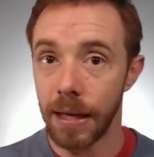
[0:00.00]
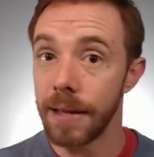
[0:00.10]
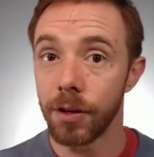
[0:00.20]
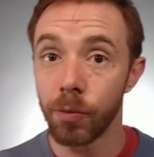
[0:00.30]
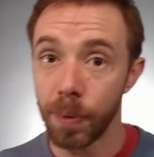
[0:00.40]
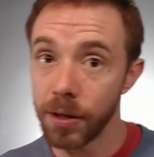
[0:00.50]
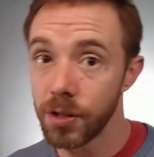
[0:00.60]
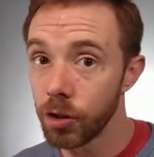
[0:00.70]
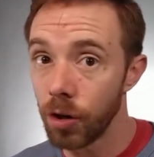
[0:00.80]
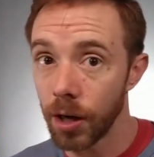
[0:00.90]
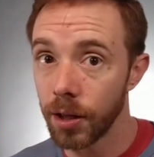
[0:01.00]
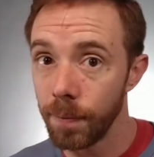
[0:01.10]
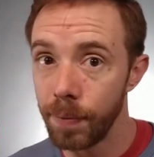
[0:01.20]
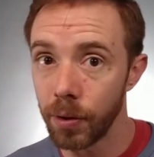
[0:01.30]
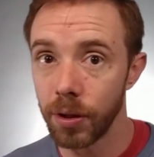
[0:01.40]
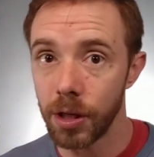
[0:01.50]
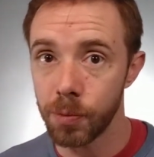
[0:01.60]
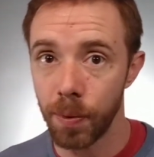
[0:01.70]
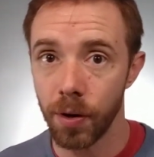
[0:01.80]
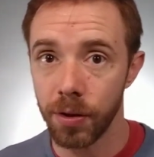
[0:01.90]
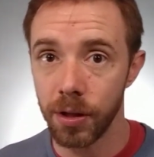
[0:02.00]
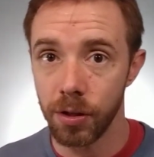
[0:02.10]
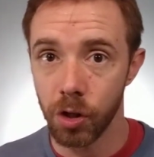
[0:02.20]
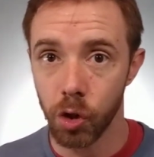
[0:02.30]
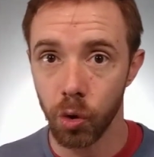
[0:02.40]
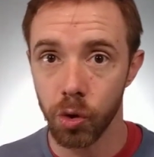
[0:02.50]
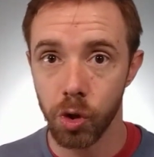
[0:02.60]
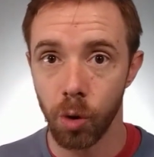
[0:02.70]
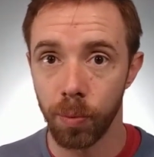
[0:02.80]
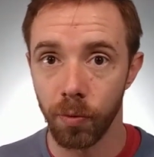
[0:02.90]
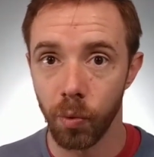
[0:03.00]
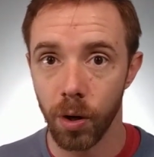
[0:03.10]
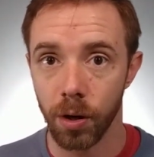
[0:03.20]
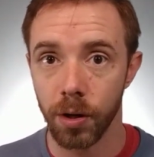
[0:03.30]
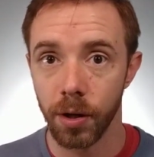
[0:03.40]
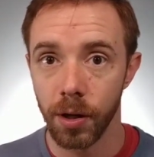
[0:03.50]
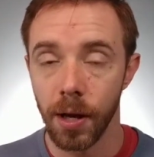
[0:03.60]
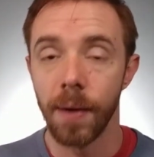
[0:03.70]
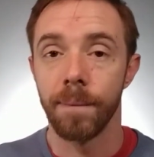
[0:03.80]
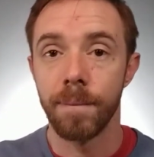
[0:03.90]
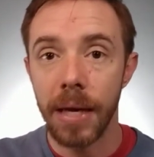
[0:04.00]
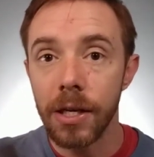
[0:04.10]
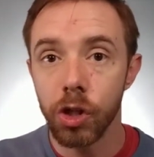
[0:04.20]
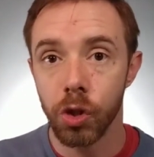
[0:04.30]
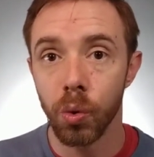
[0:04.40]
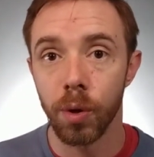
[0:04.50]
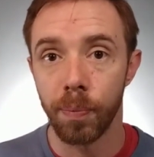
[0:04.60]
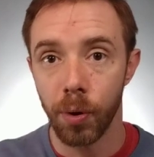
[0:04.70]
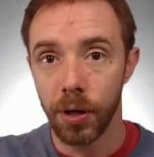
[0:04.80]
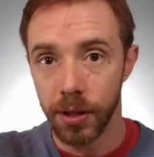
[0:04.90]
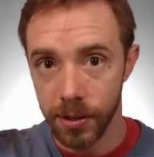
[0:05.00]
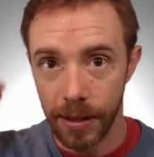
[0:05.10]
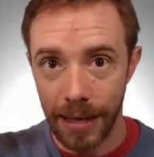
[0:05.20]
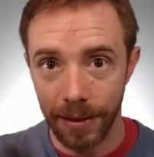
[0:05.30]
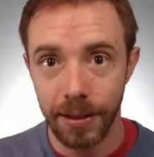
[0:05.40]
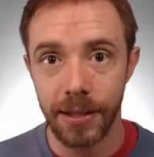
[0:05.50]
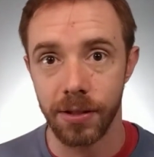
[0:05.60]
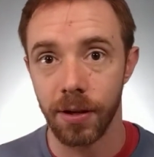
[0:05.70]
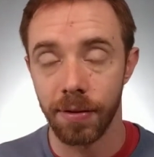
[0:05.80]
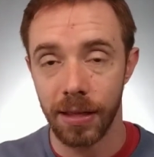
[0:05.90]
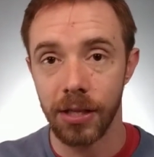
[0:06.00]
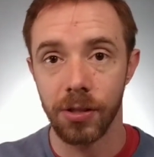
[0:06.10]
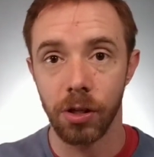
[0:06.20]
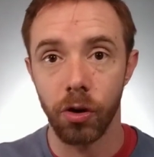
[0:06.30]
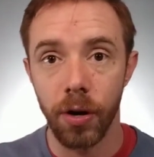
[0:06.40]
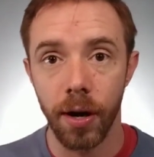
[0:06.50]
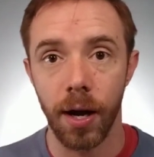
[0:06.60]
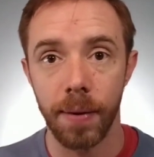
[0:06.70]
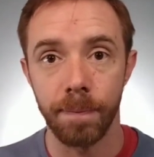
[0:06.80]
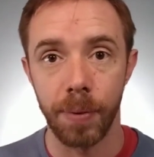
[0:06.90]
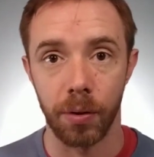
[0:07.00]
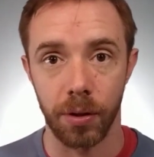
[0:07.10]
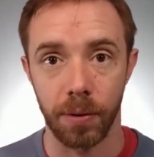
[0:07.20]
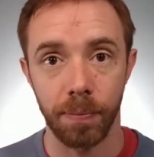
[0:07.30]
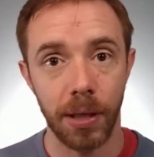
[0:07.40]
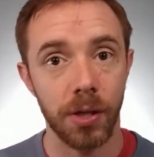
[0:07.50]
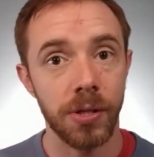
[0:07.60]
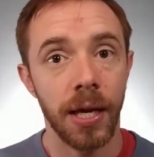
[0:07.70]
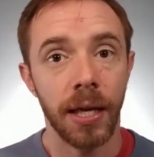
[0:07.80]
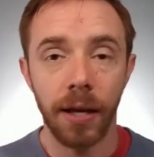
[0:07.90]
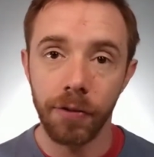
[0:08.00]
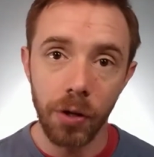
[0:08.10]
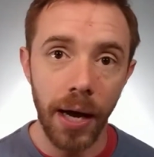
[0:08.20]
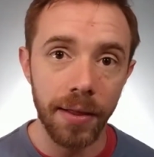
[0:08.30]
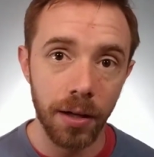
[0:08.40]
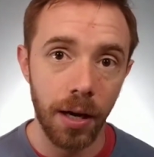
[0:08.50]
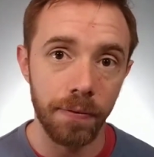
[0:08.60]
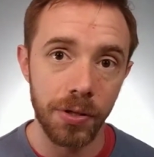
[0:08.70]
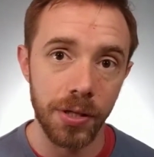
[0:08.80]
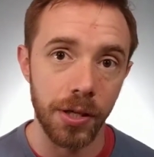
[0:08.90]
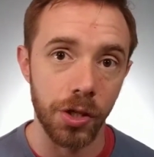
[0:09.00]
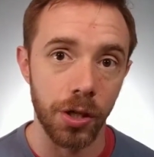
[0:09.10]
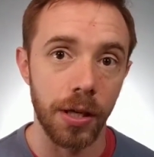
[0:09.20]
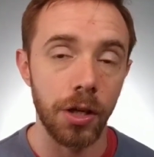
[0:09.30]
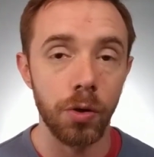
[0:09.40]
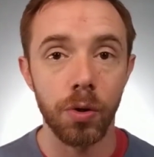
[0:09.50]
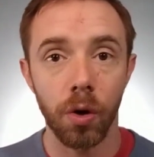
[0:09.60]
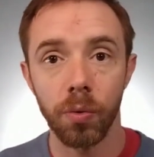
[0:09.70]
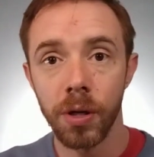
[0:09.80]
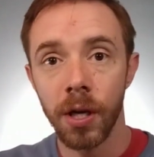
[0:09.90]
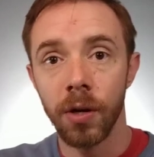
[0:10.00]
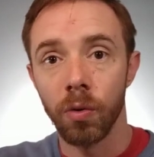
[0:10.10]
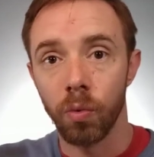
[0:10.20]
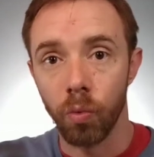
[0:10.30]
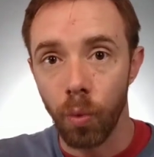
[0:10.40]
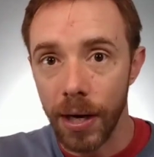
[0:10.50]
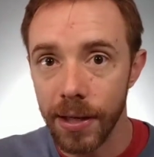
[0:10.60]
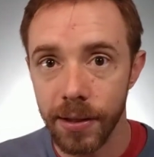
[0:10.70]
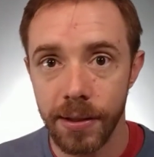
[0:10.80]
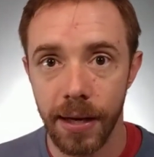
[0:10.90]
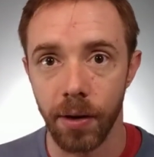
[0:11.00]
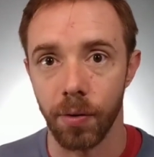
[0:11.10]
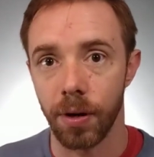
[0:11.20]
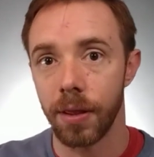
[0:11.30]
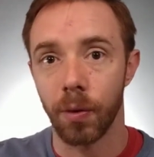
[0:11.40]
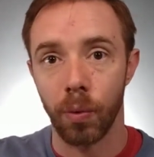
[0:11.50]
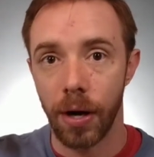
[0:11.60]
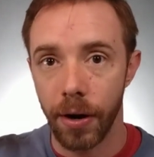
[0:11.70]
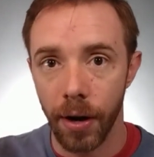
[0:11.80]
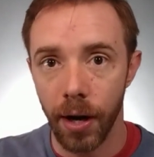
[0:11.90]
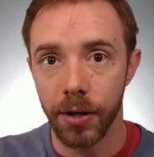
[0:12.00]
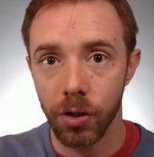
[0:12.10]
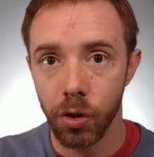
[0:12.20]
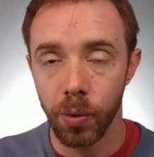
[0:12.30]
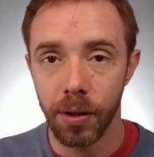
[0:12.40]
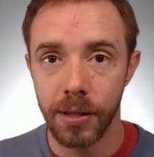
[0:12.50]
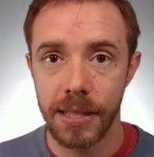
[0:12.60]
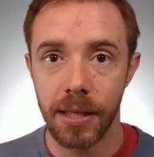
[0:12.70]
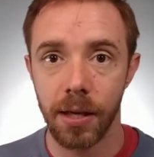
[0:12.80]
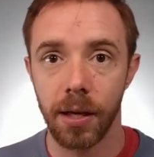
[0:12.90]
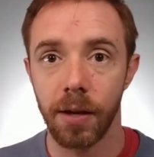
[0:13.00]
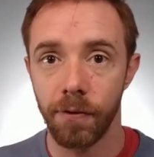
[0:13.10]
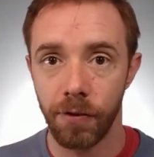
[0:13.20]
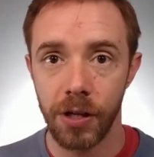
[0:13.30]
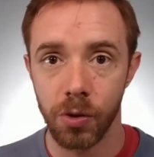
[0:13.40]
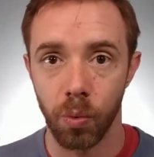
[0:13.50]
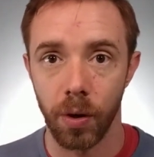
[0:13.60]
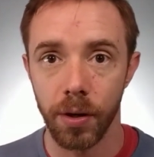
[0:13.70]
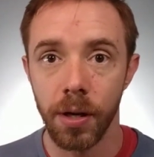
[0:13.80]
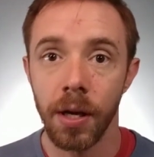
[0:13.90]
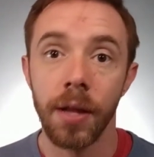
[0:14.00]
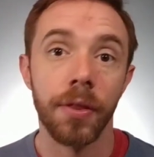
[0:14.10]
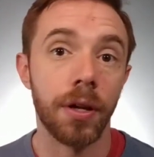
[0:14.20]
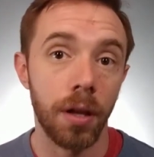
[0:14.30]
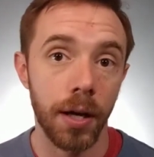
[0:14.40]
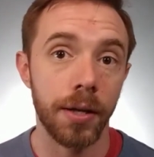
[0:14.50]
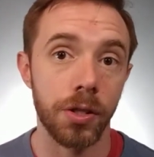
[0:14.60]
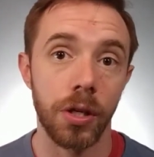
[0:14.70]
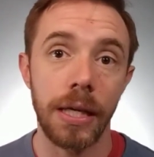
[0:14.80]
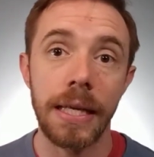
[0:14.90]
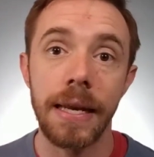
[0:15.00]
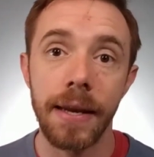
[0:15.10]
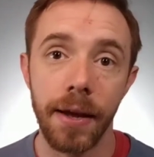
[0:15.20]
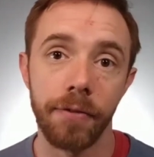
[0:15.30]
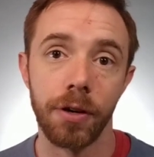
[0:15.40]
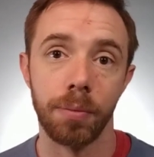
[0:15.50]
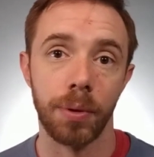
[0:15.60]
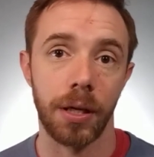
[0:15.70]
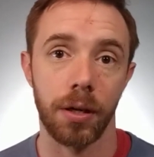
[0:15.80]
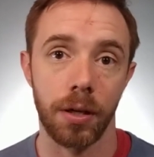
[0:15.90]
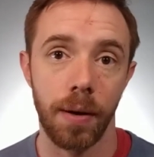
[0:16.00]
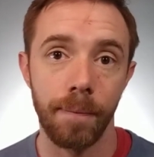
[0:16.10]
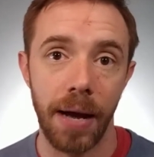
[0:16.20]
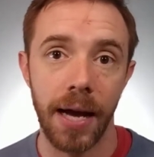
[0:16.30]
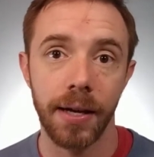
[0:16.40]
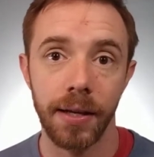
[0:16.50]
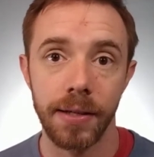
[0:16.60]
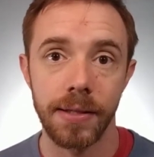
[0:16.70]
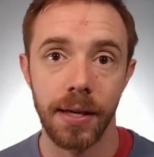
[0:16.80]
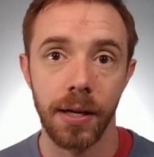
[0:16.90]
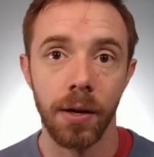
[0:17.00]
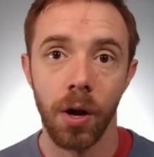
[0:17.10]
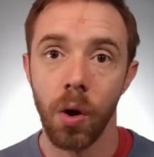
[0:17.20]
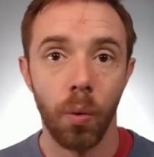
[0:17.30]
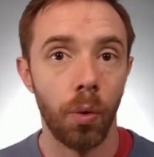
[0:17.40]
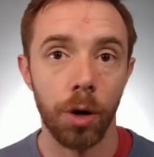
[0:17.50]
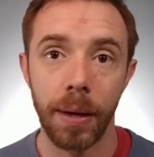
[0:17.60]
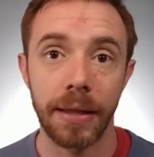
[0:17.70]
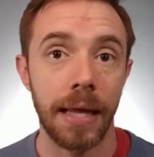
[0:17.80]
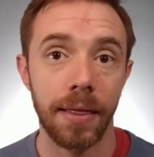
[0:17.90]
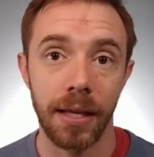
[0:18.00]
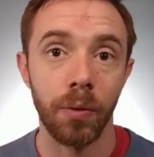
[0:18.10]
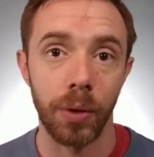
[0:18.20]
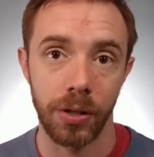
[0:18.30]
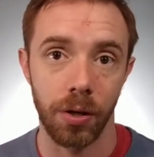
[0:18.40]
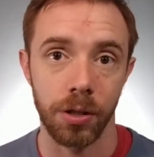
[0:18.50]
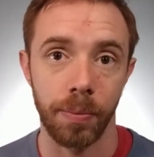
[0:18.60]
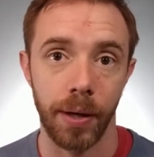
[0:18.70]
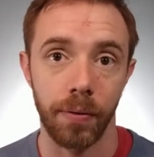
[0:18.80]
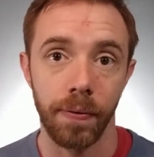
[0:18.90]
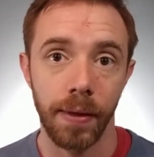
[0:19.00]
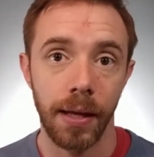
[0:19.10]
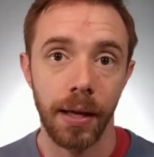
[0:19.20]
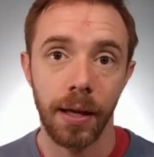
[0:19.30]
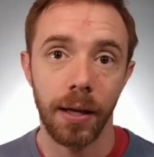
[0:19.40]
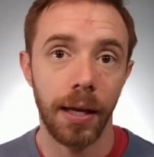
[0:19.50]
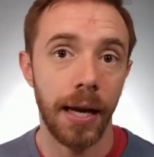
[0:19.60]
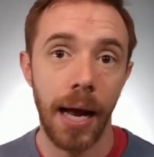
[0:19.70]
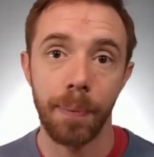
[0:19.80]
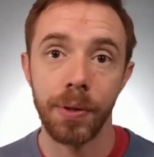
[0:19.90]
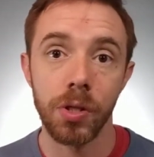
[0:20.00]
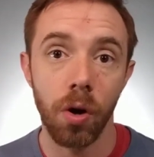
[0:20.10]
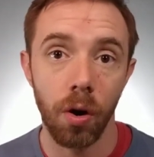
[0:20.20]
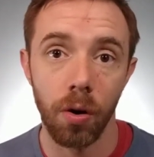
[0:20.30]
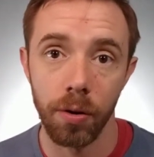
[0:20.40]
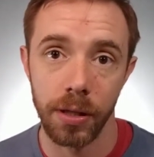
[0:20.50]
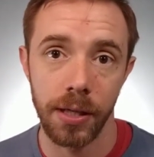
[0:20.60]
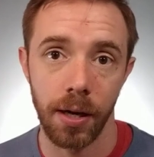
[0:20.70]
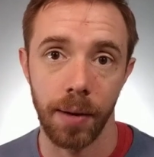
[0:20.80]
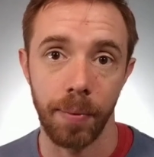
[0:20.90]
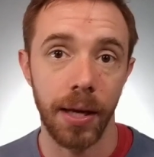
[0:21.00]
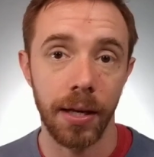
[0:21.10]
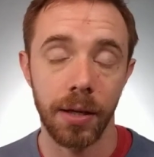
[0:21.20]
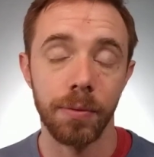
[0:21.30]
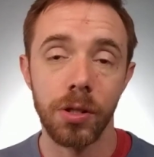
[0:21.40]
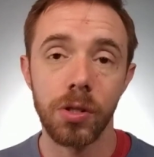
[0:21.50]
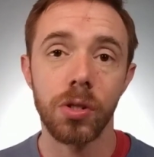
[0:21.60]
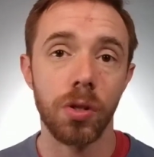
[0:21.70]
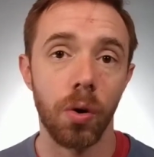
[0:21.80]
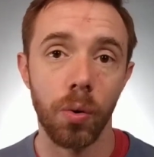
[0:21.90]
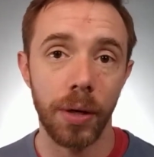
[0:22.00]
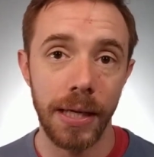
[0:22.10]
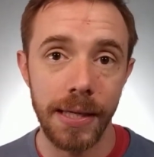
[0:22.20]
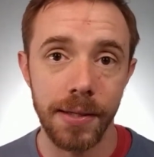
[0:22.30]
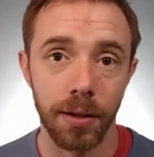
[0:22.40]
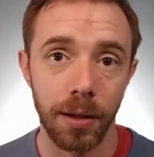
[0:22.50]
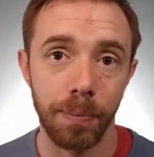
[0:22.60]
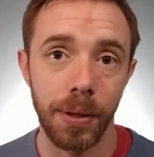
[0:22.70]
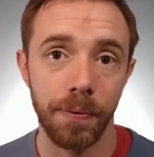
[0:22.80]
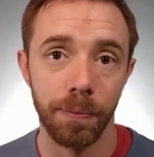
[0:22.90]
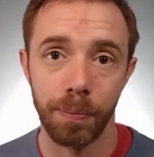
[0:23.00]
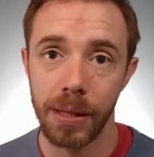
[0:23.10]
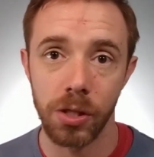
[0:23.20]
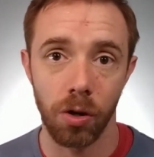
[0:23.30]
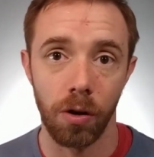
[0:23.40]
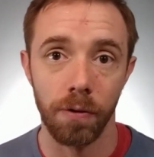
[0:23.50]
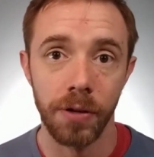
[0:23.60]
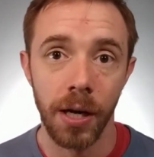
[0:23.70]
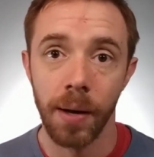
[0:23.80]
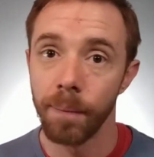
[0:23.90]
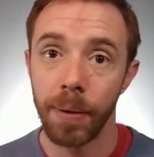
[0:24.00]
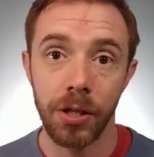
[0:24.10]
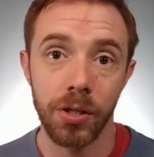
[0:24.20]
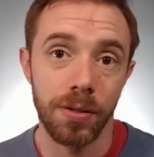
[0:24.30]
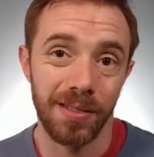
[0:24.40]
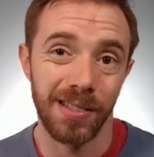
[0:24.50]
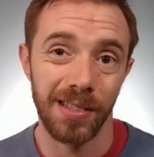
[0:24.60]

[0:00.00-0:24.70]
but you're not going to build it as part of the initial scope of work, make sure to put it into that list of things that you're not building. Because if you have the conversation and you don't write it down that we're not doing this thing in phase one, the client is inevitably going to come back and say, what about that thing we talked about? It happens all the time, and it can so easily be solved by just